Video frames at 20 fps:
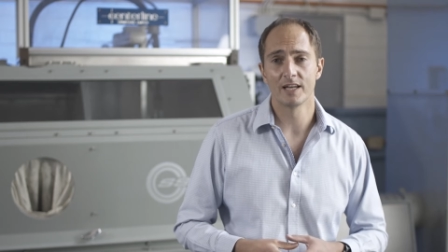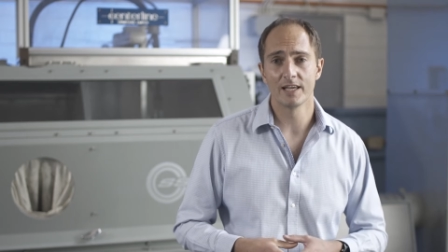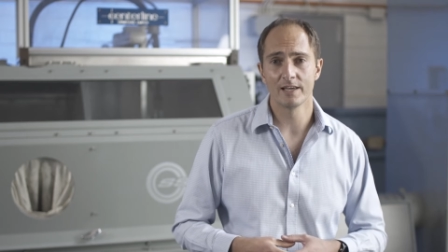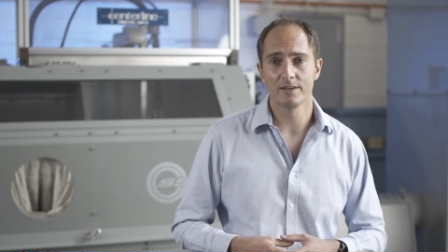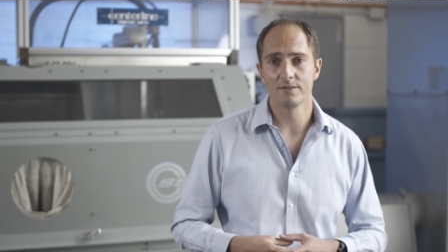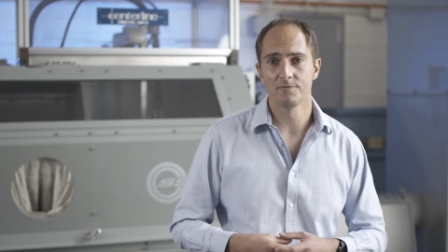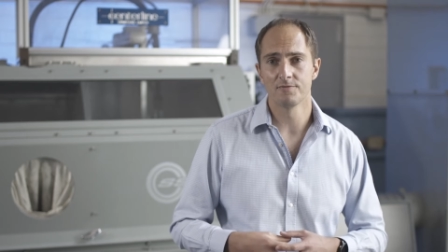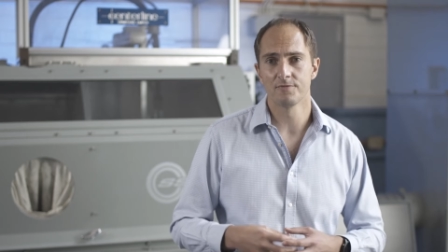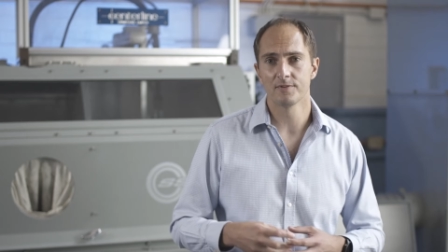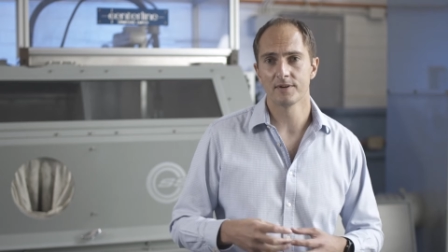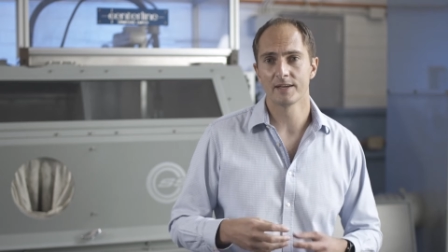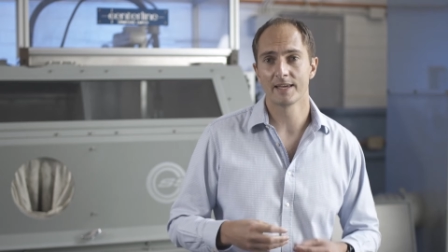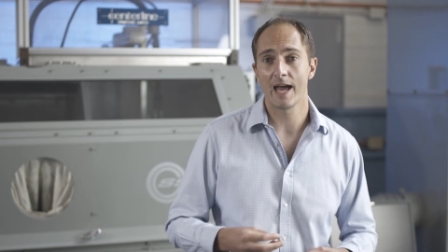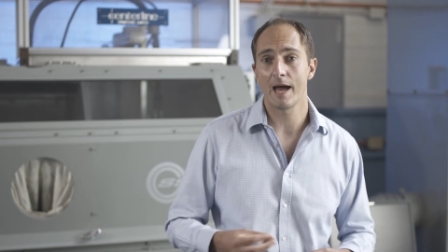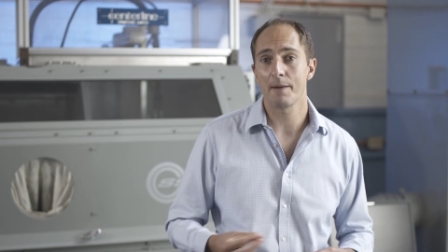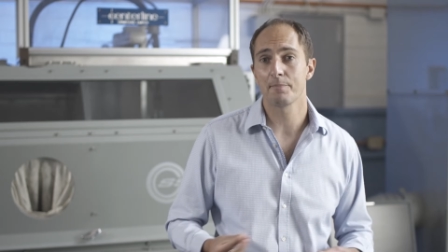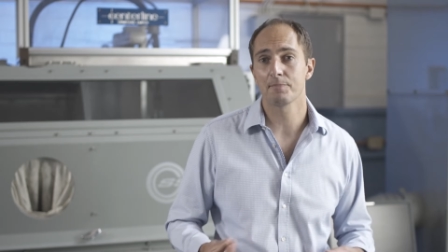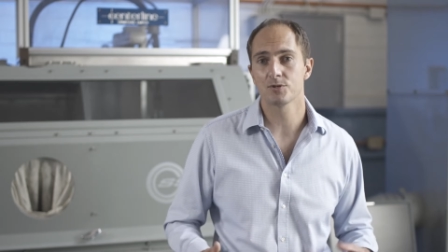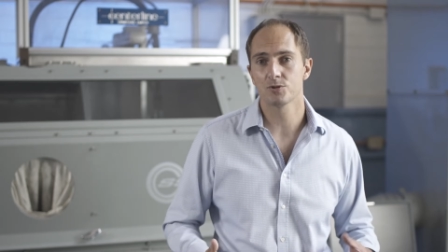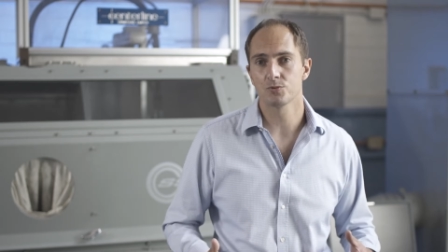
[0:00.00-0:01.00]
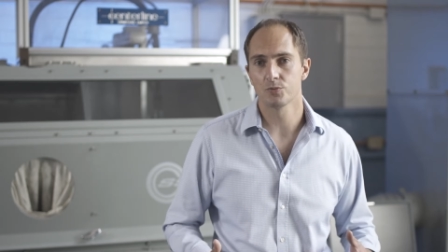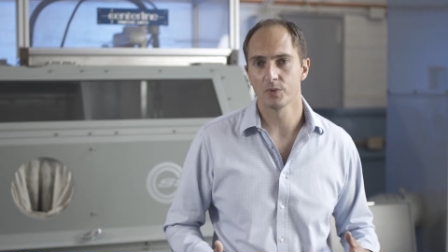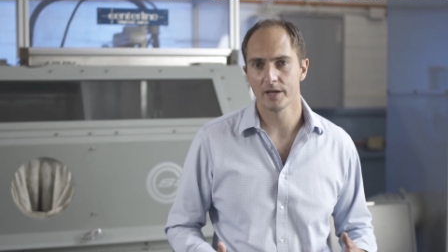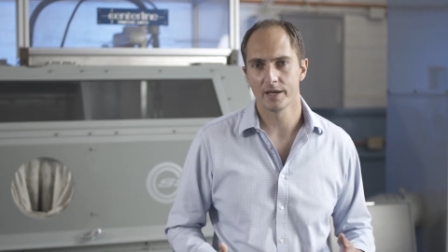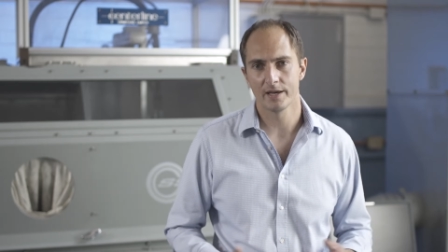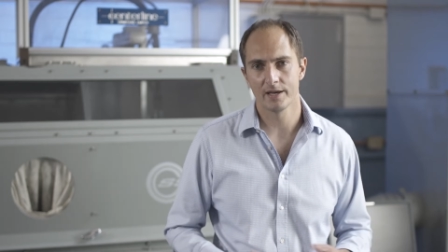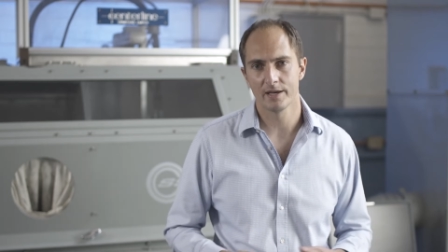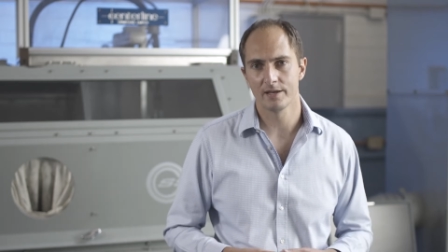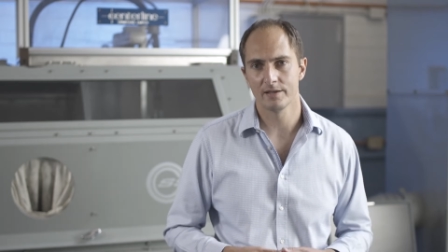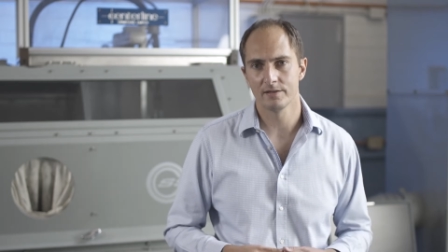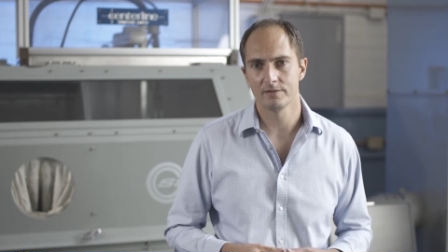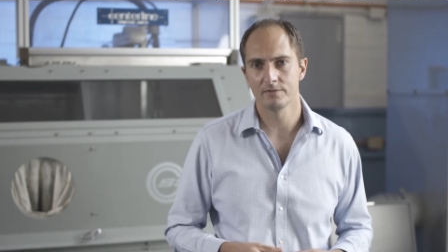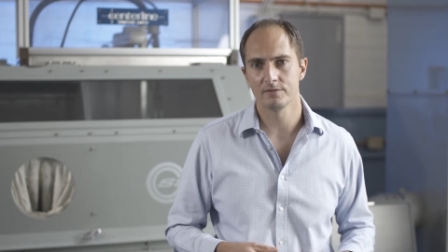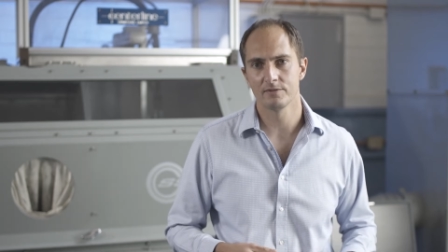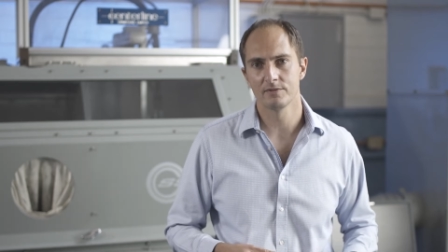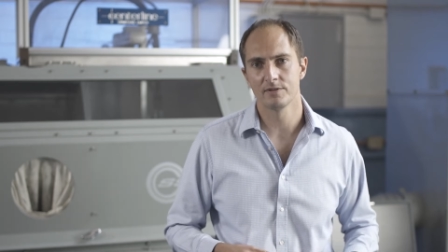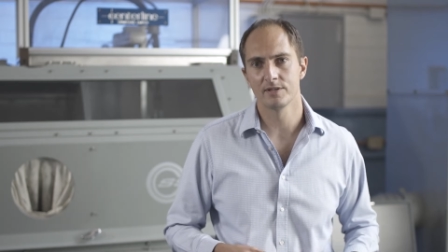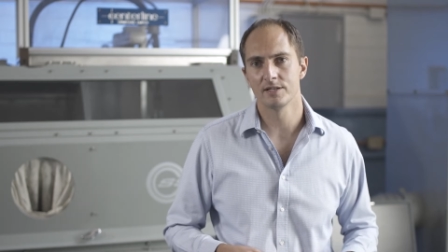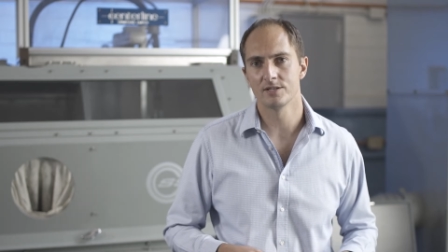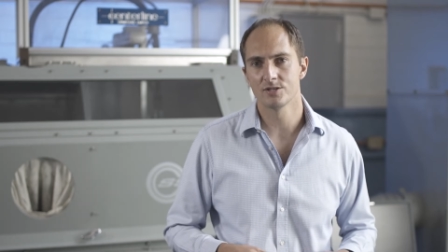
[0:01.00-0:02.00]
leave gaps where
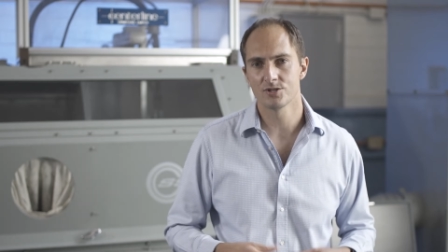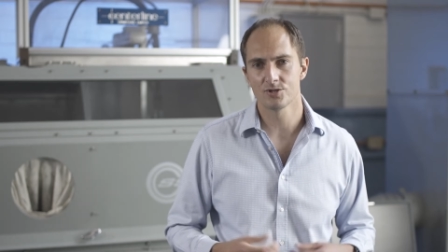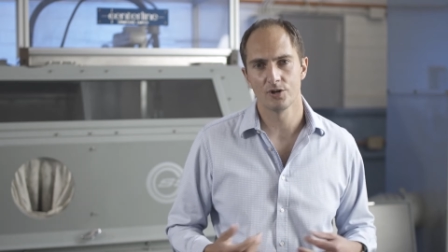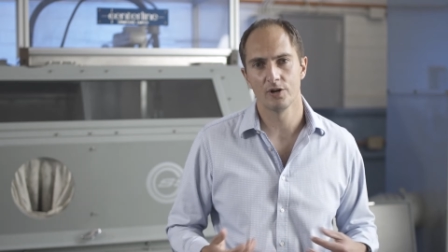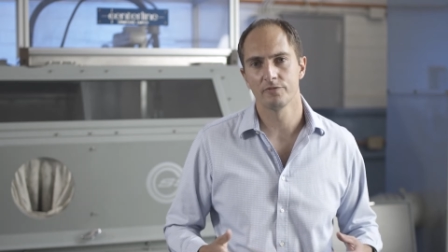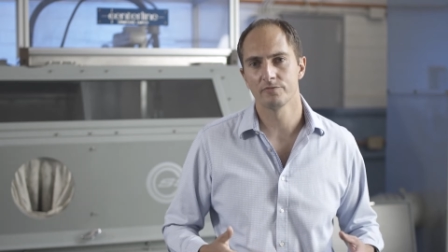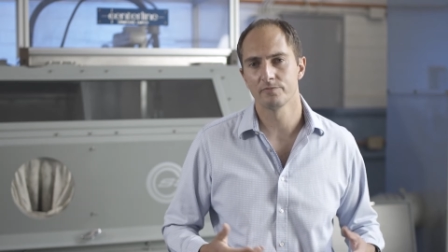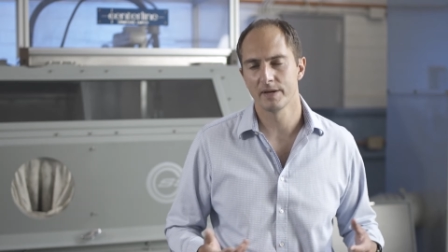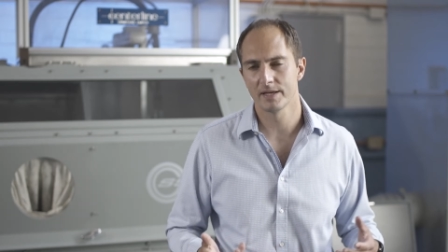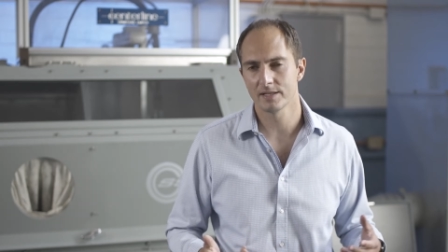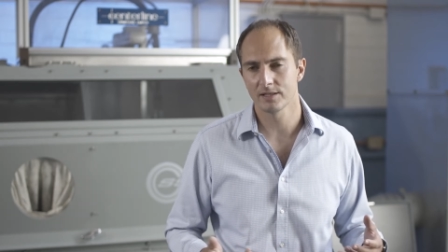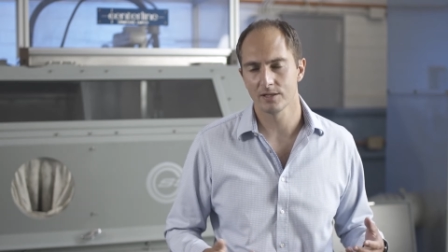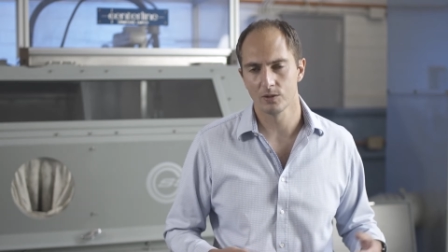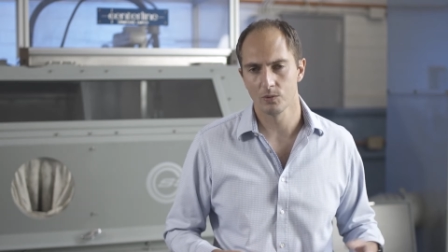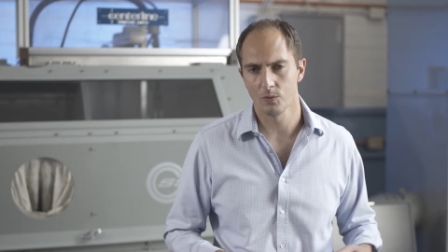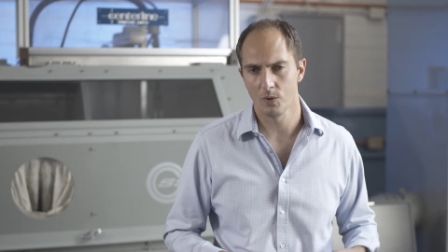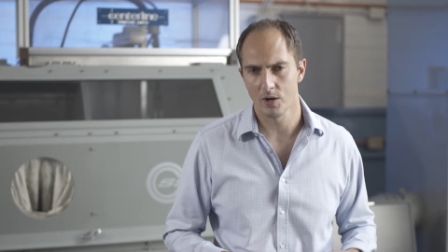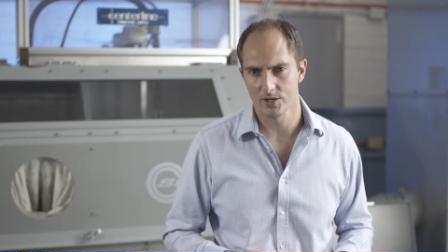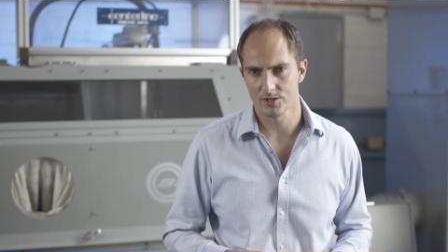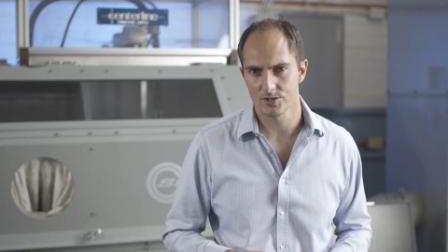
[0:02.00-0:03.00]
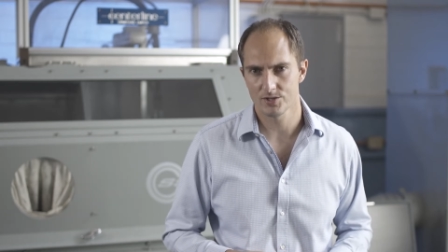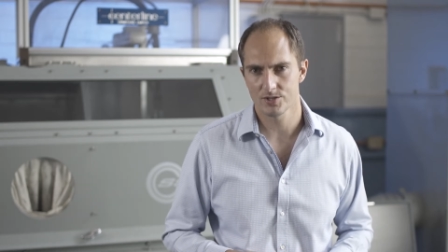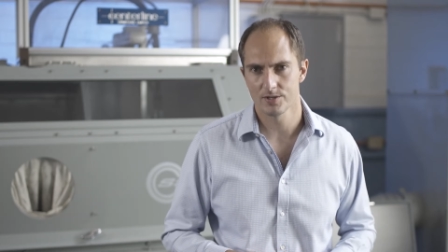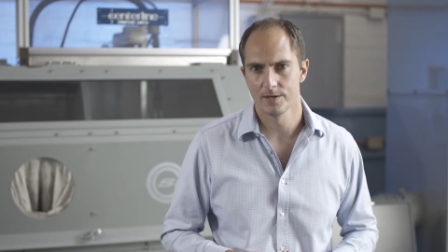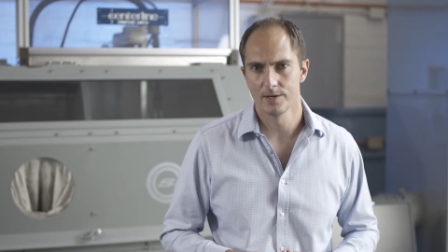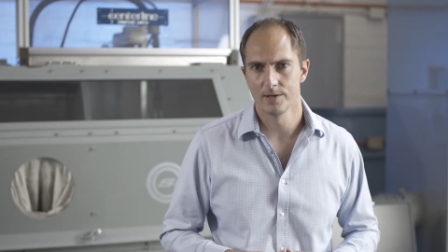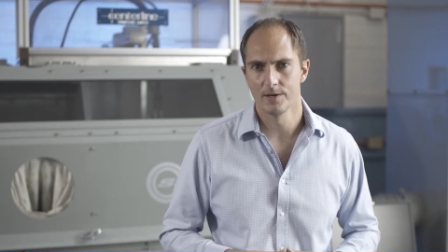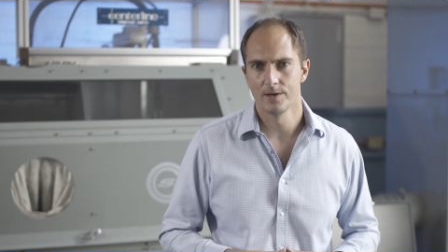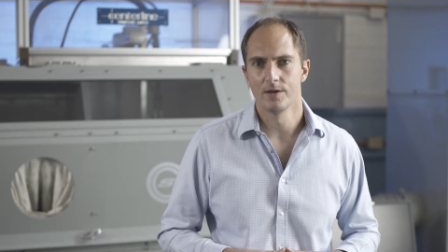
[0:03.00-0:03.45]
the dissolved metal was.